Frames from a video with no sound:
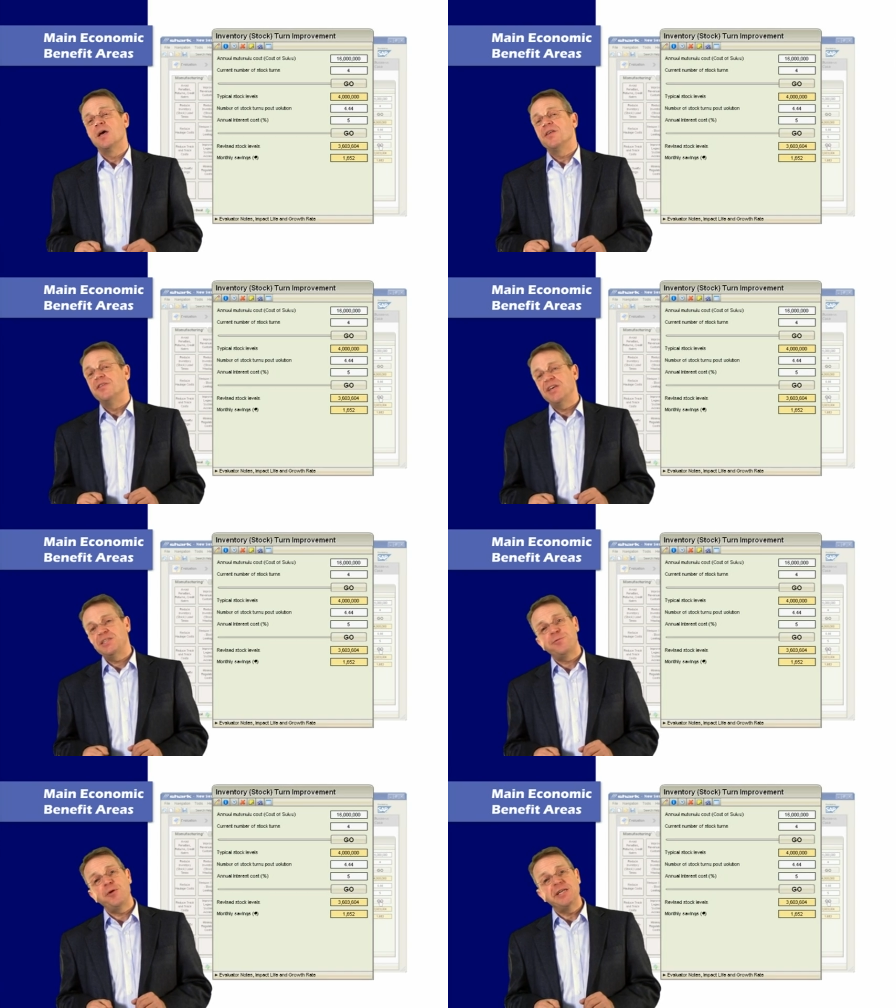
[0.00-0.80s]

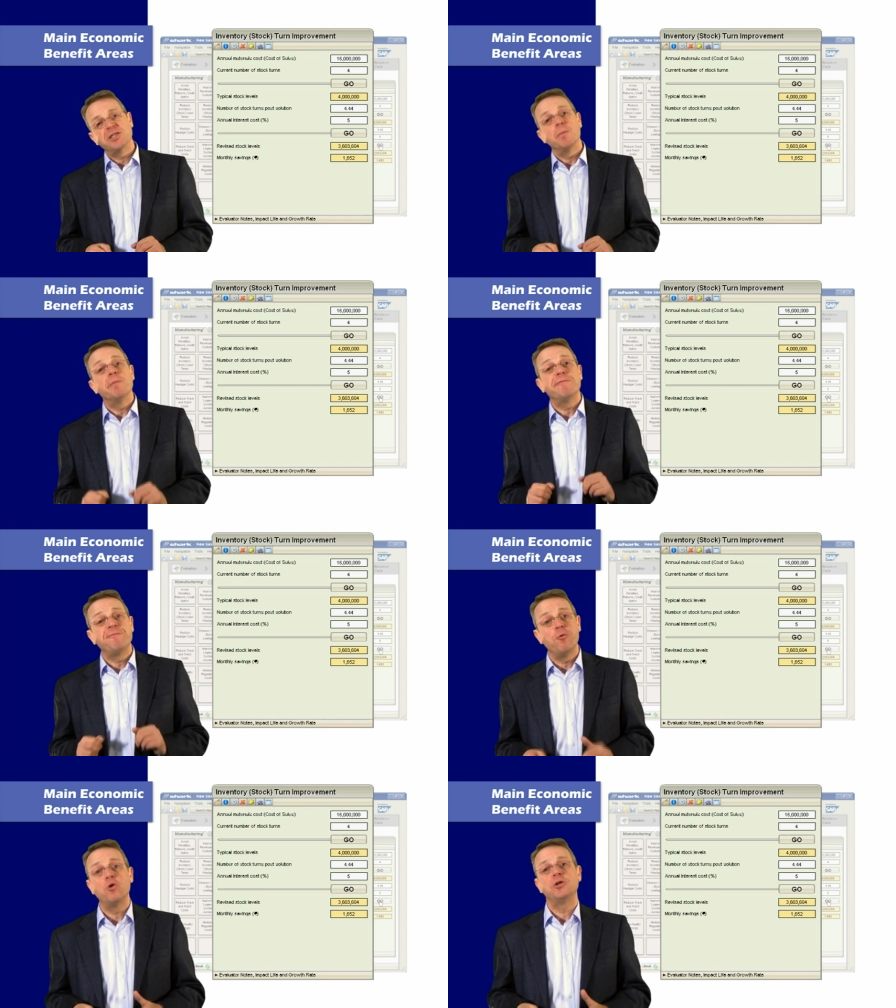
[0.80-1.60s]
This frees up
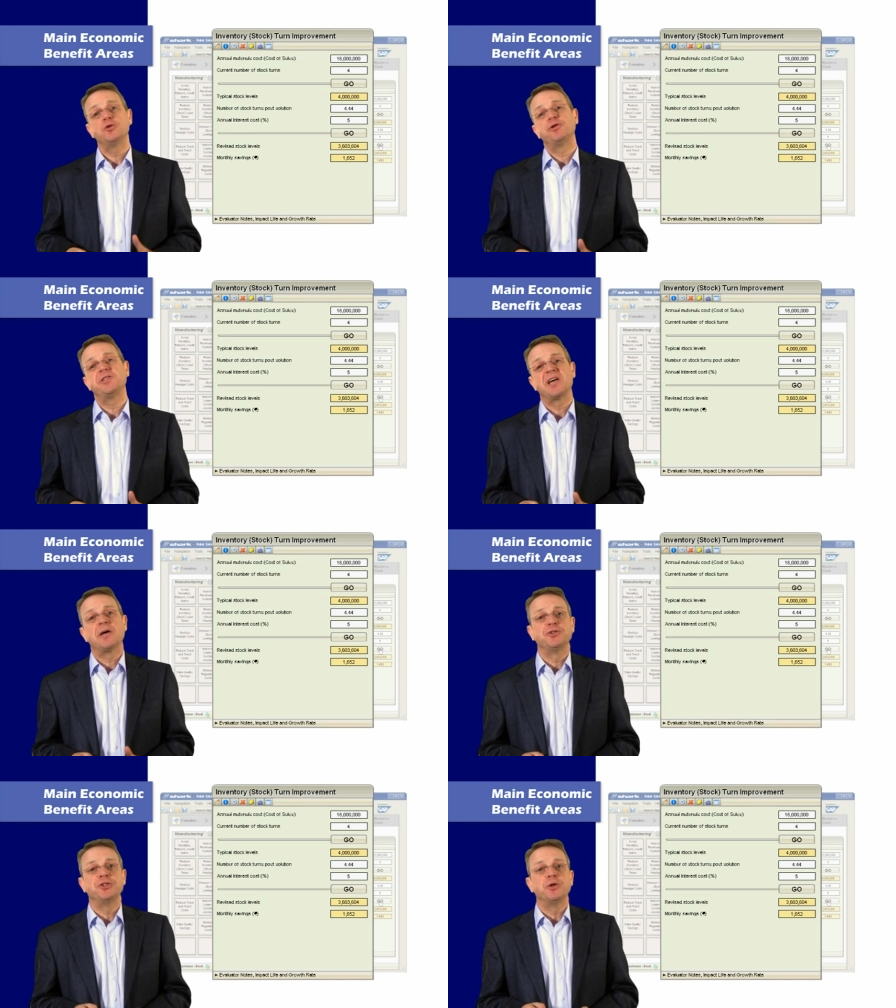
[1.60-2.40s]

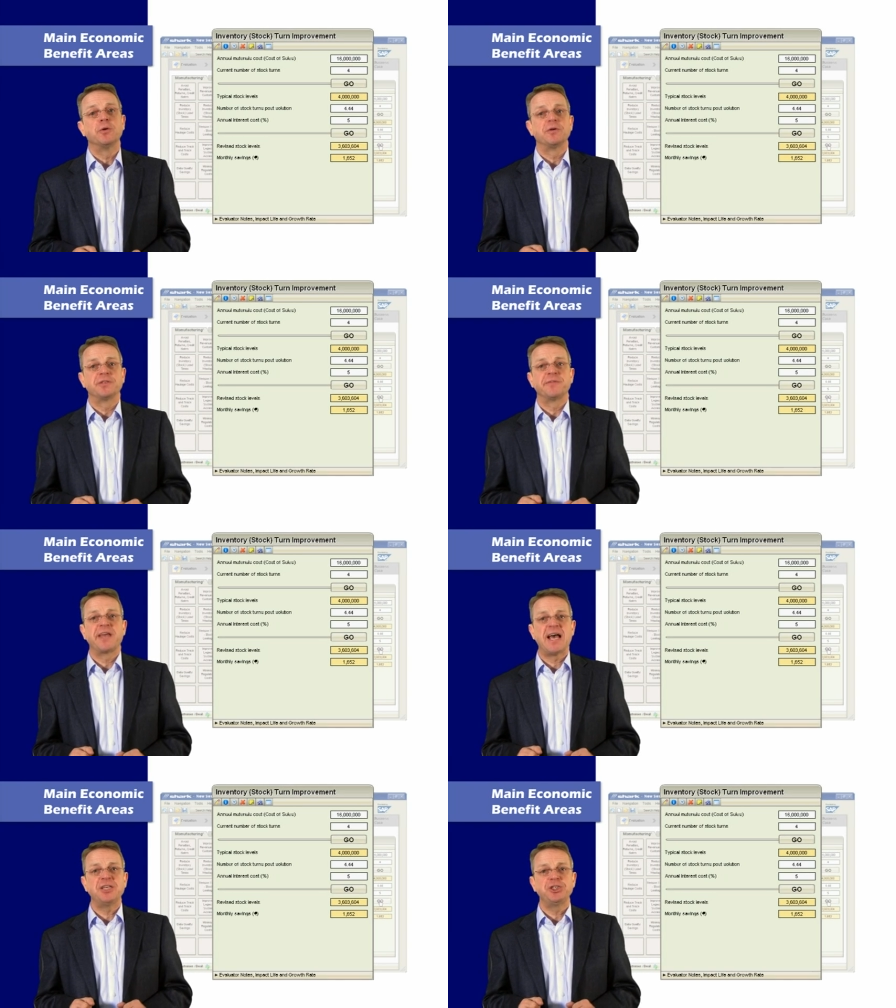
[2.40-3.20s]
400,000 euros of
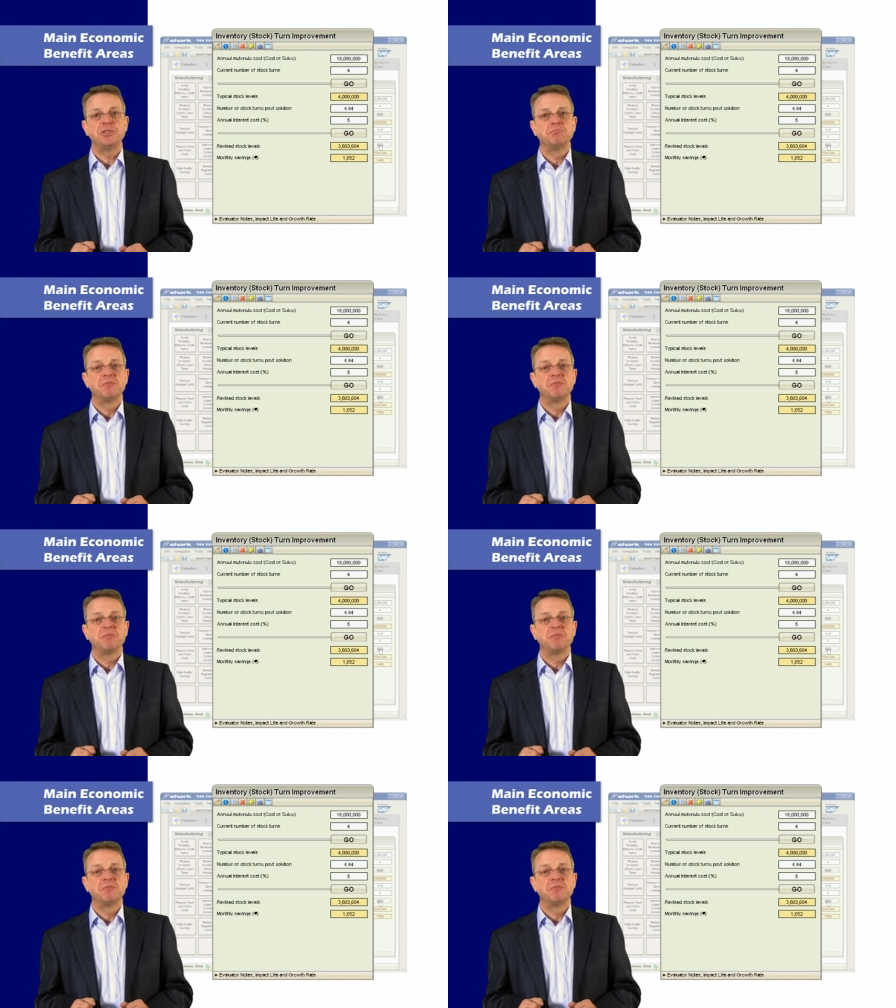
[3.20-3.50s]
cash,